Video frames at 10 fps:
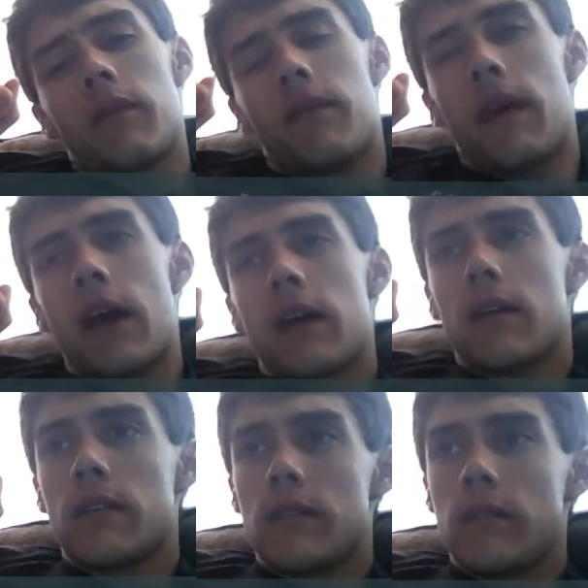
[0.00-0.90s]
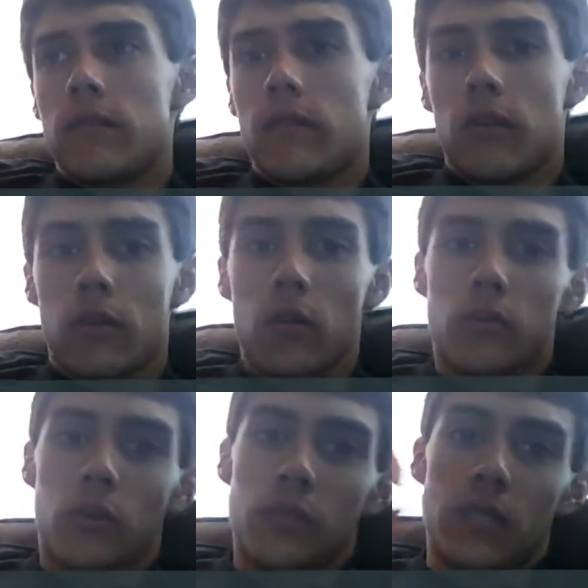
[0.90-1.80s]
fat, they'll go
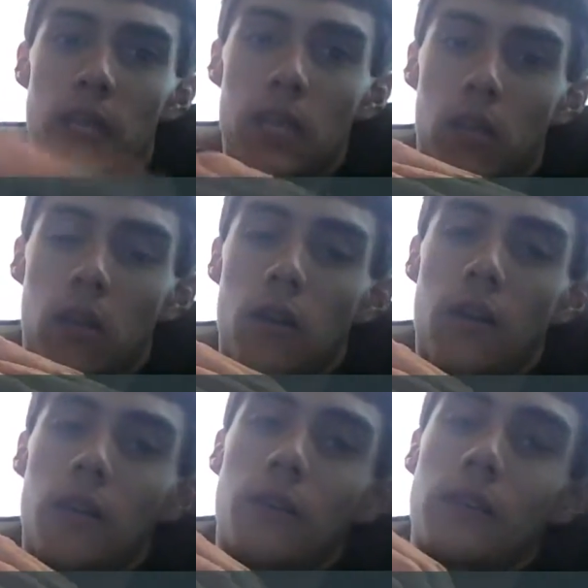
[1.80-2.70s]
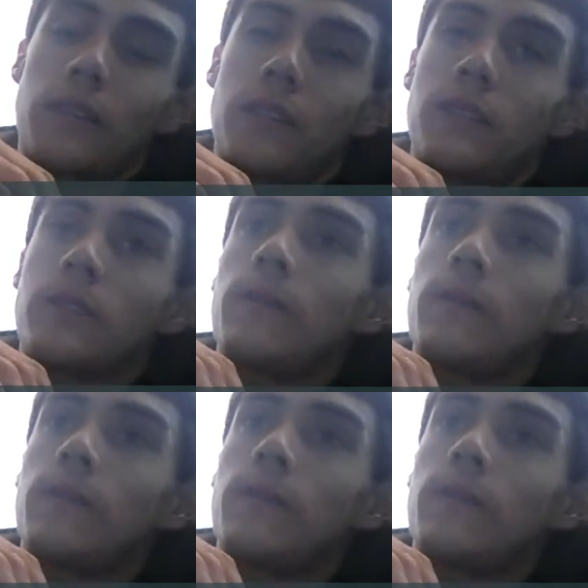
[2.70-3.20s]
towards the HIIT cardio because